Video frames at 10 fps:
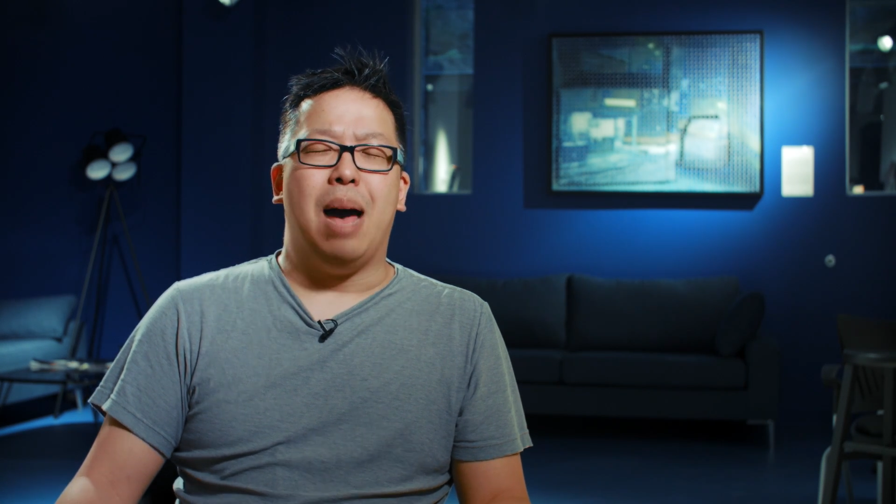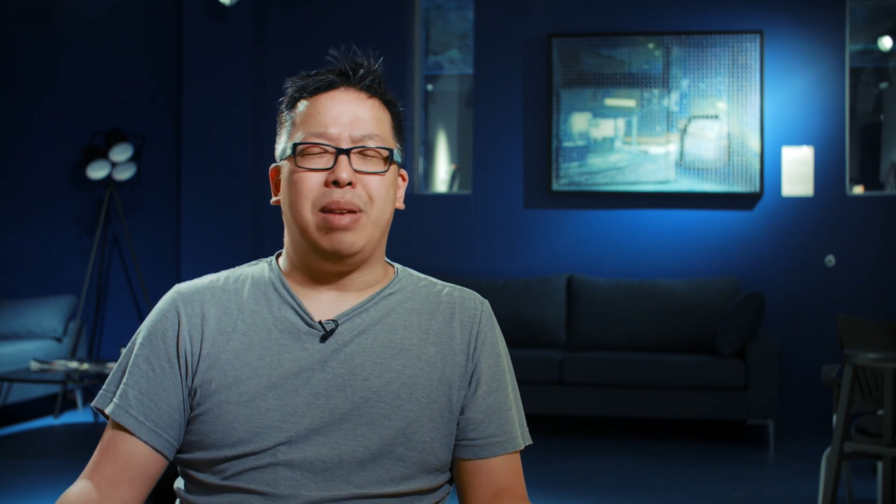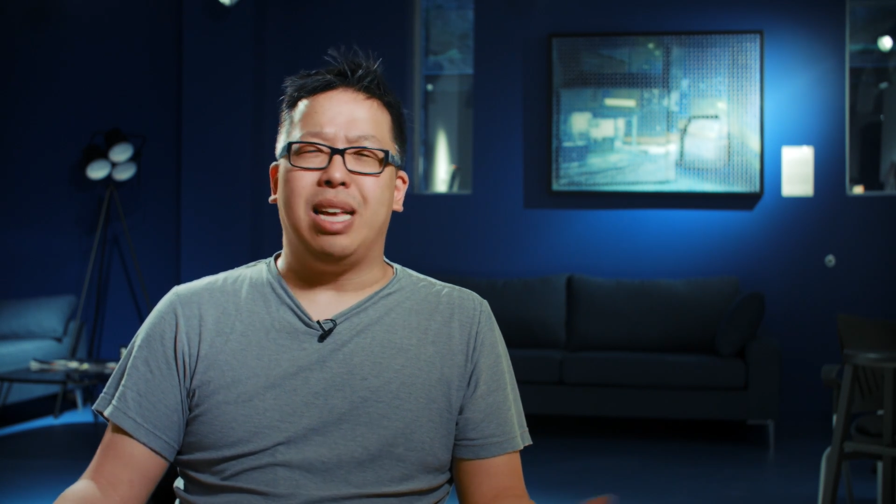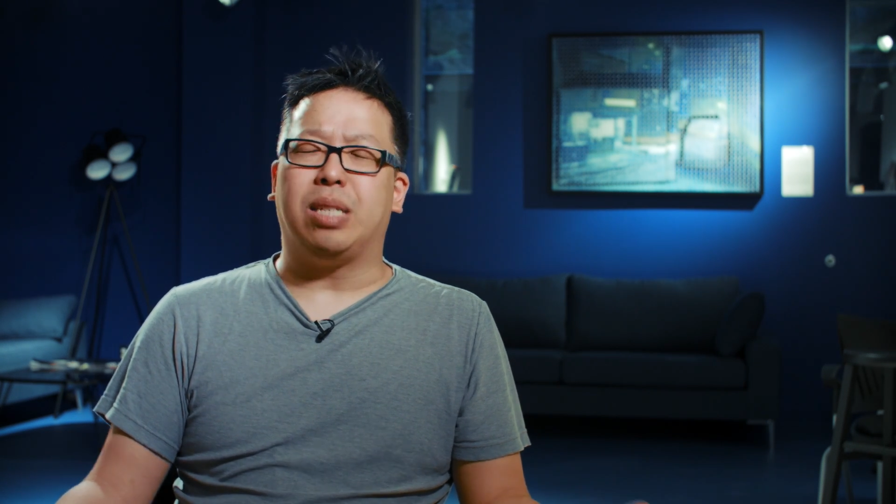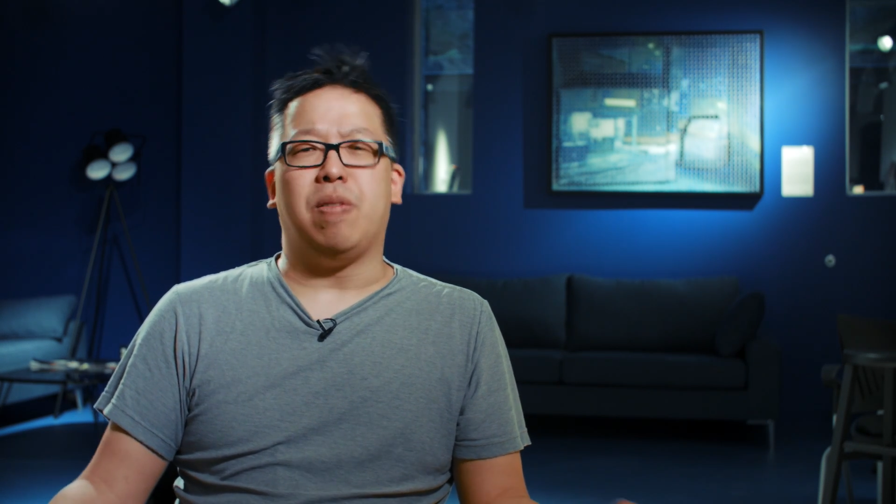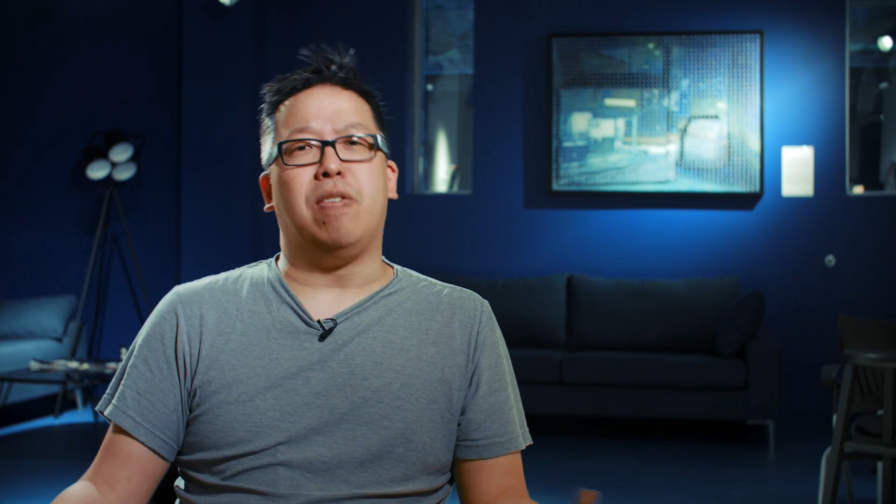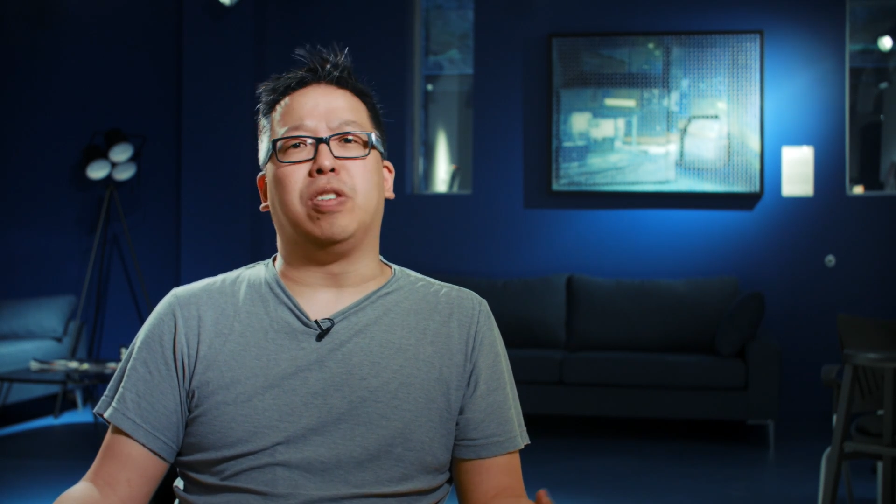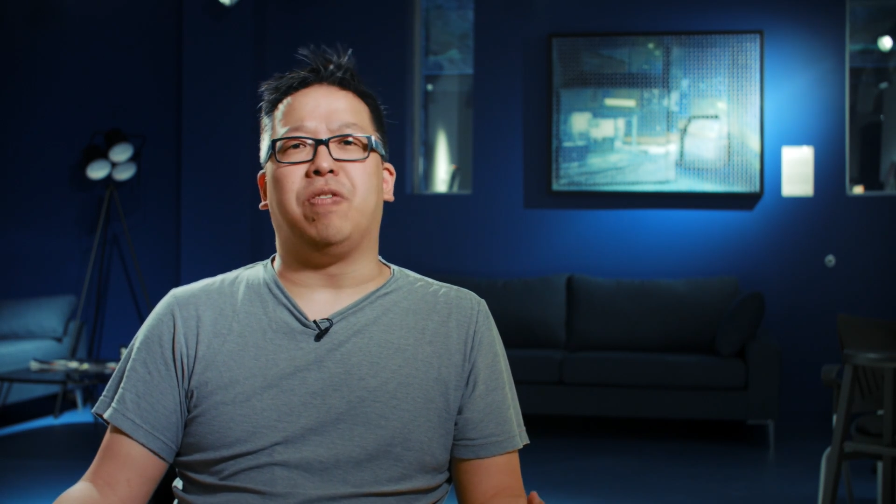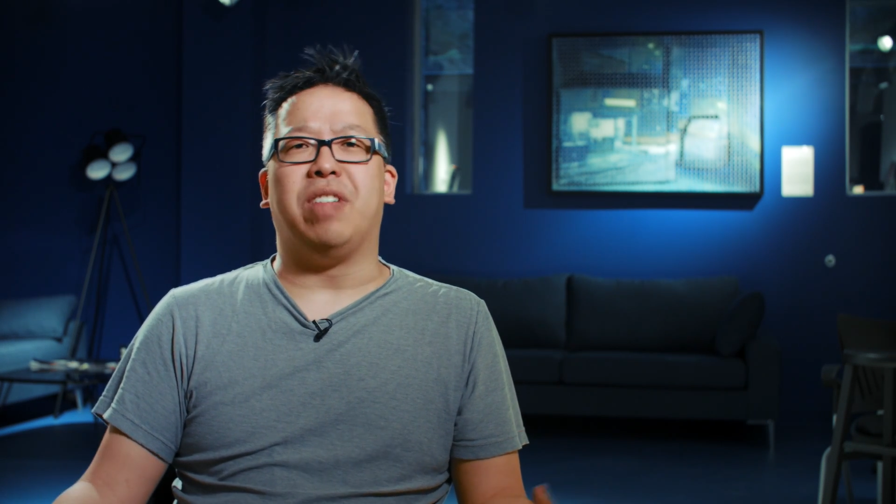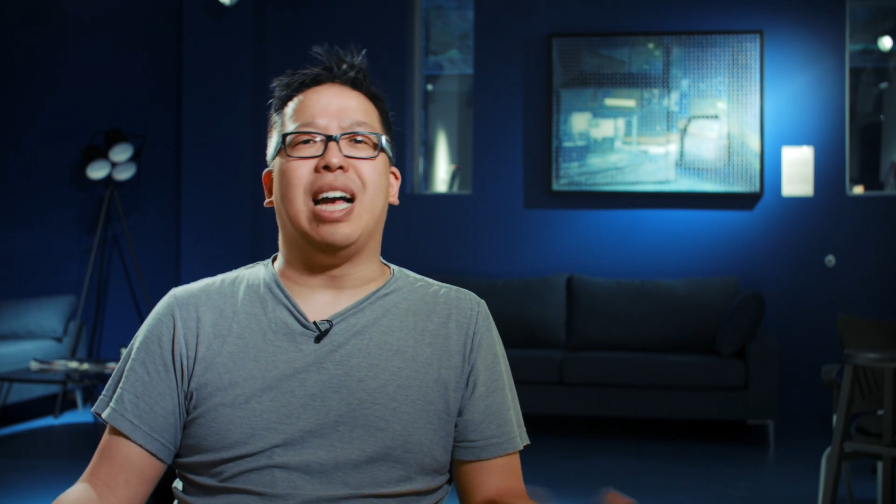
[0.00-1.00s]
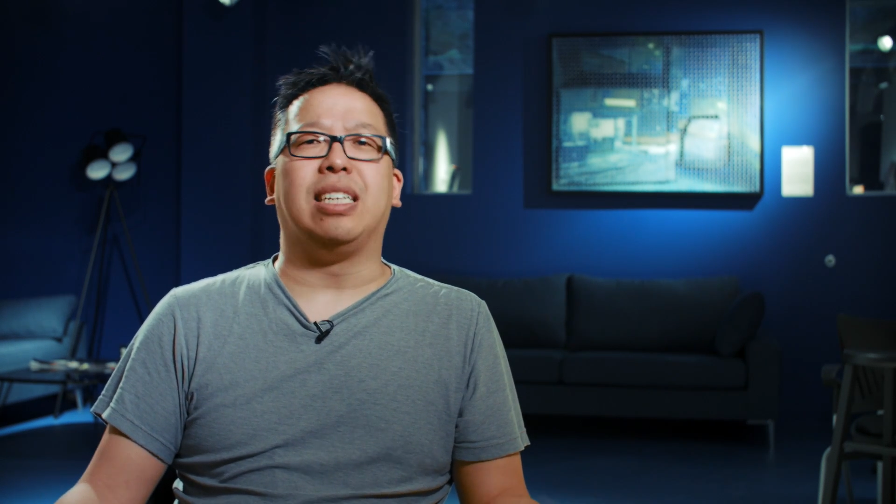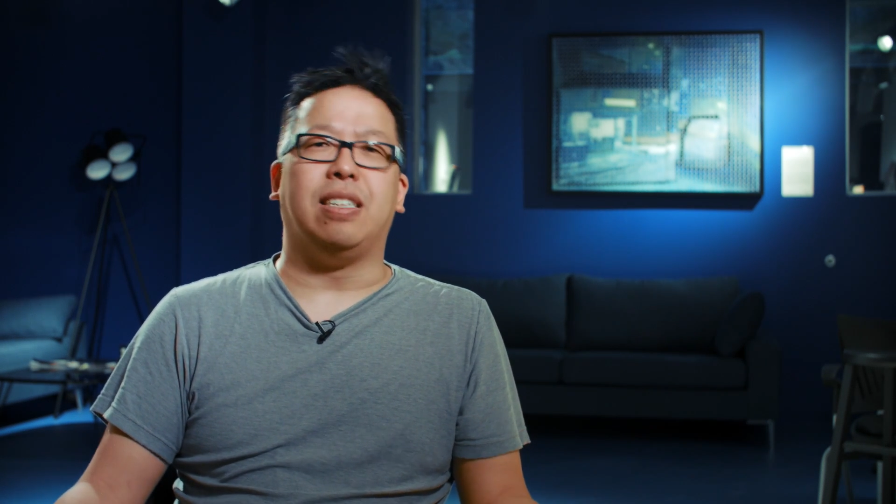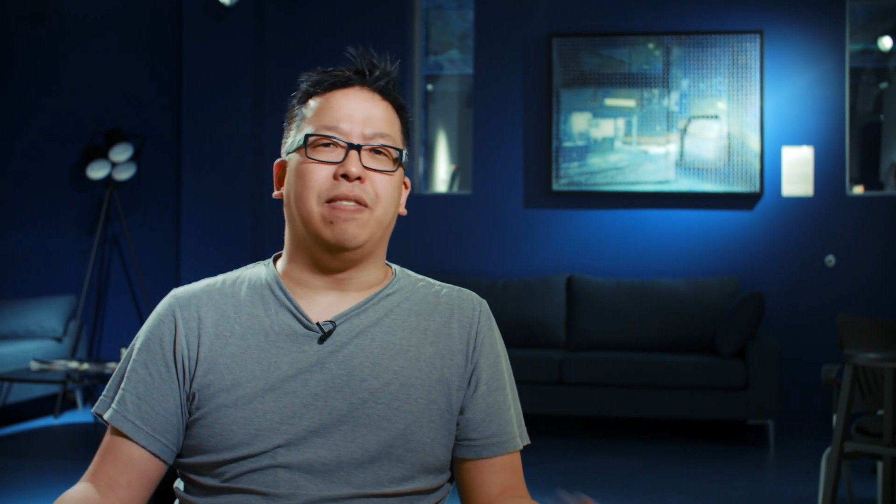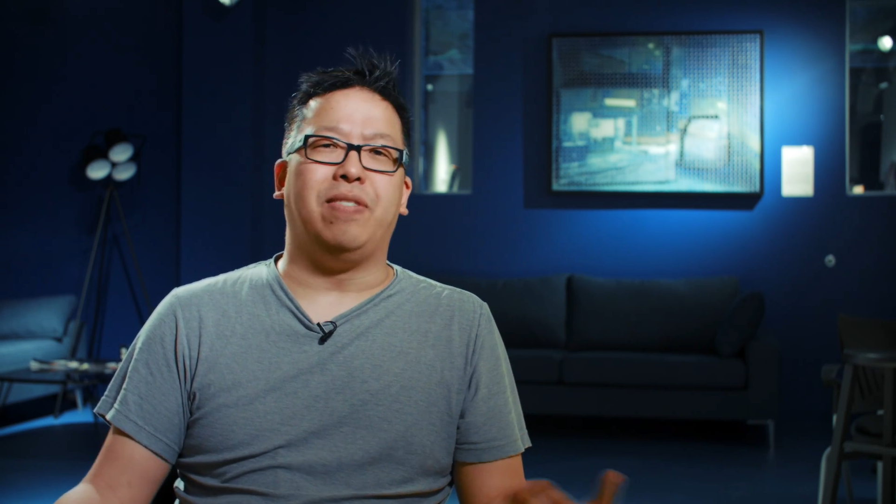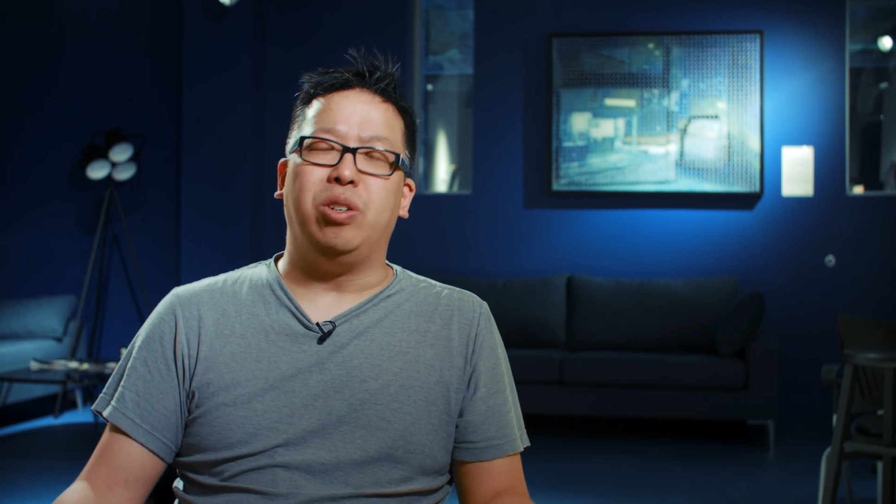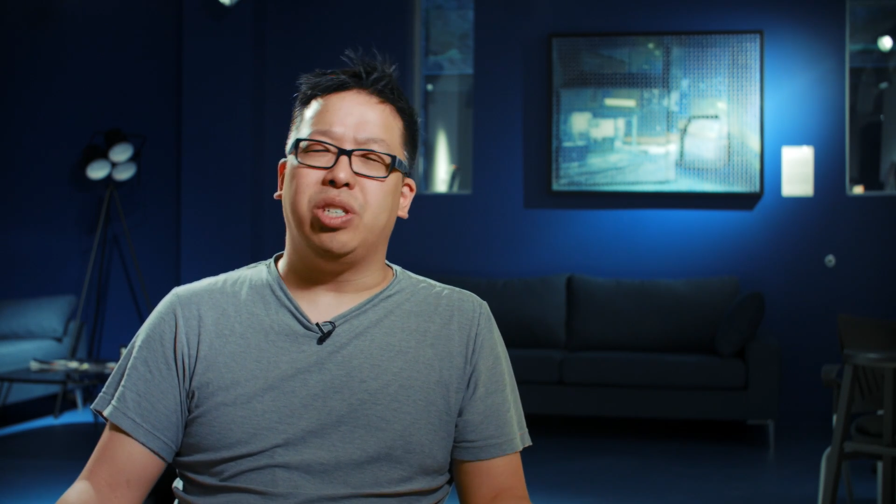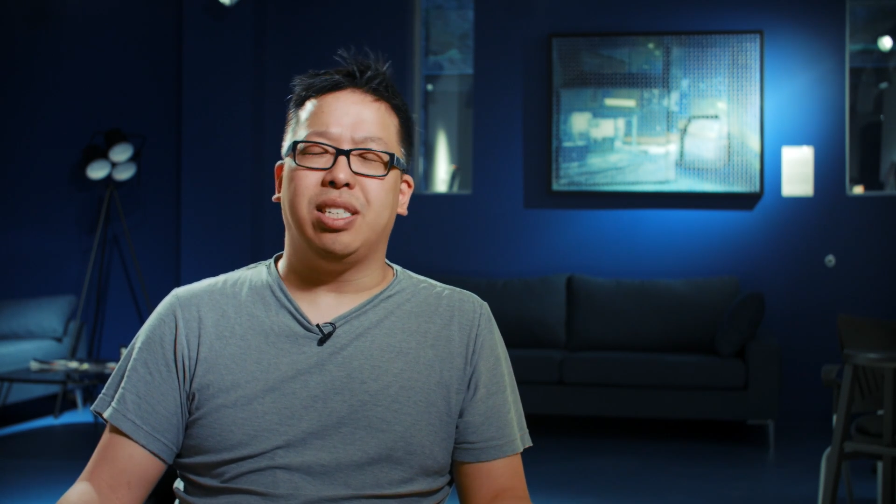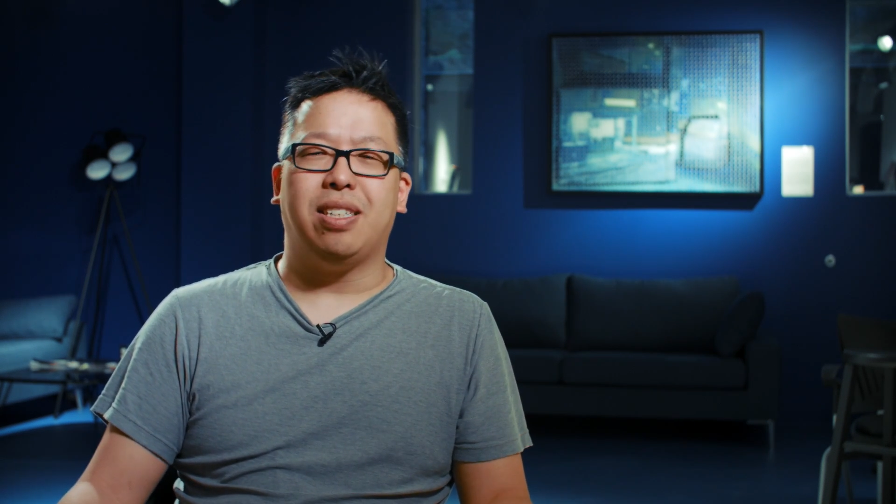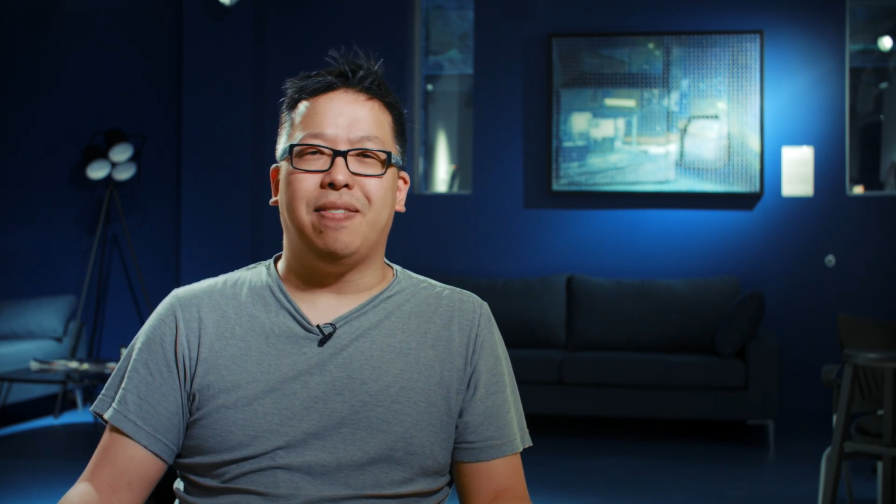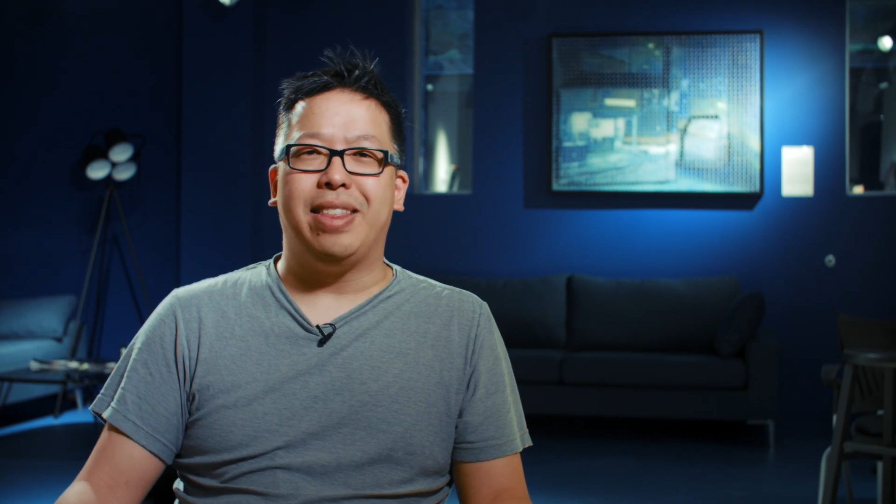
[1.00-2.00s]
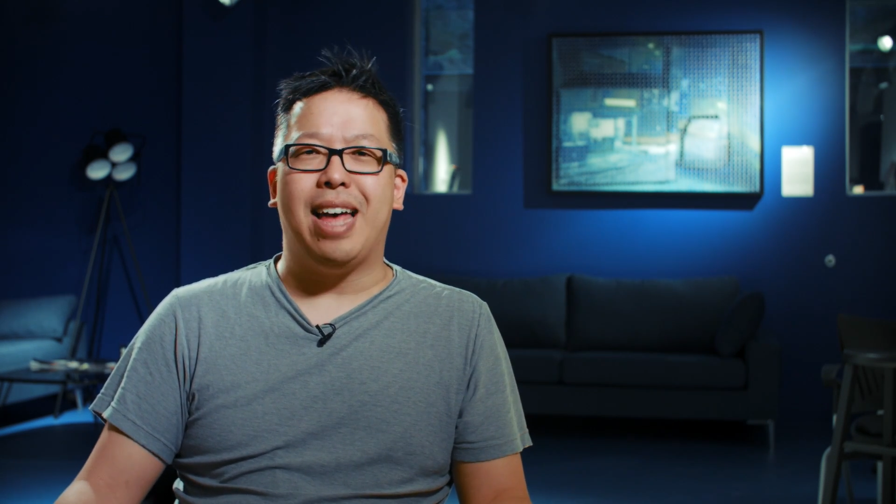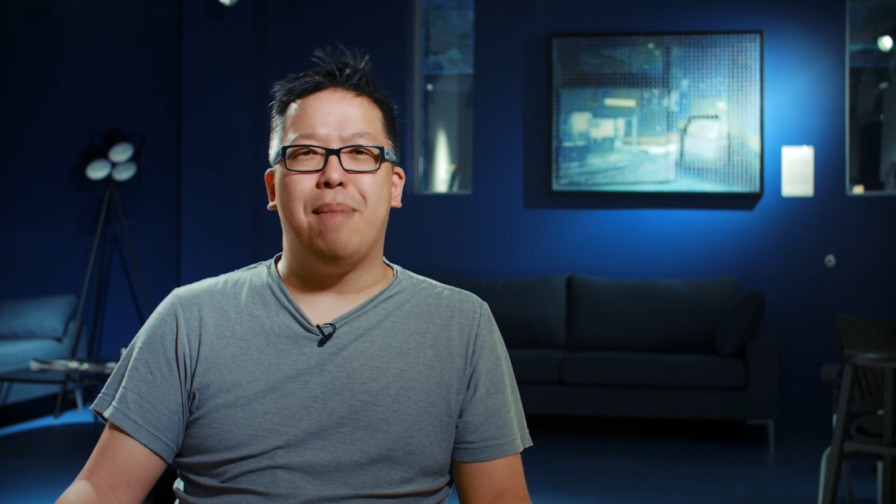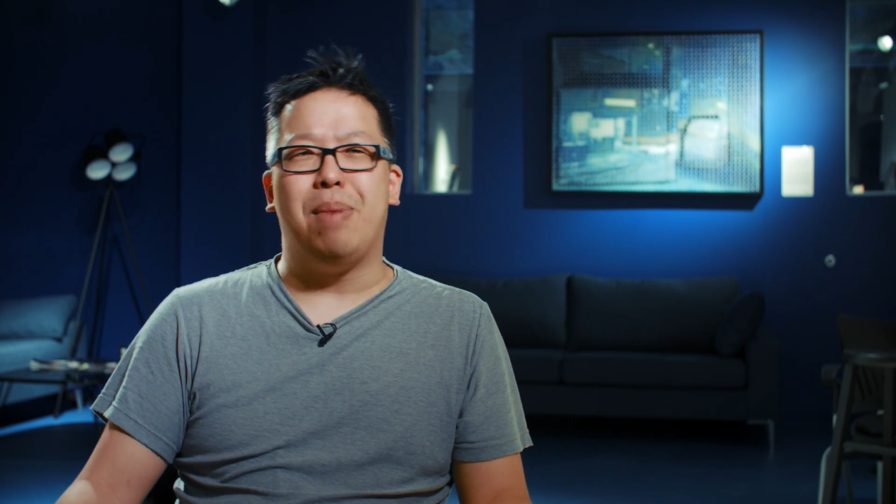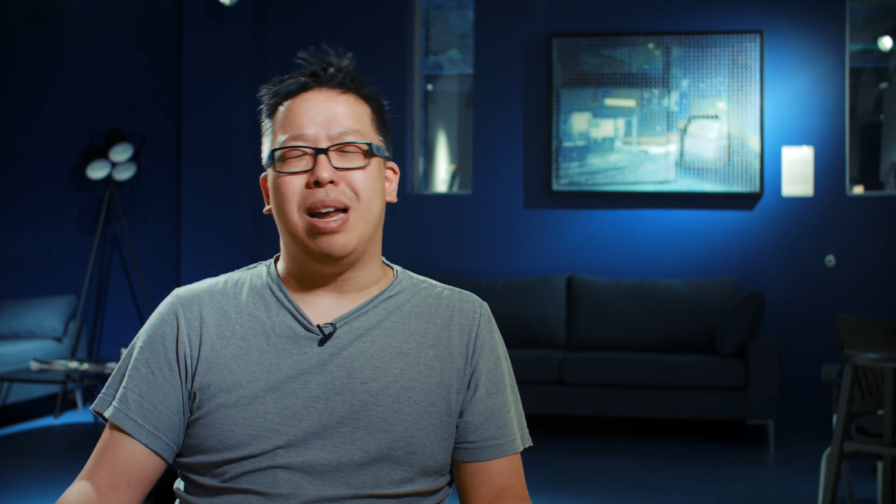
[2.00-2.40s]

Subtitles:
I mean, yes, we've used flags and diffusion and stuff like that,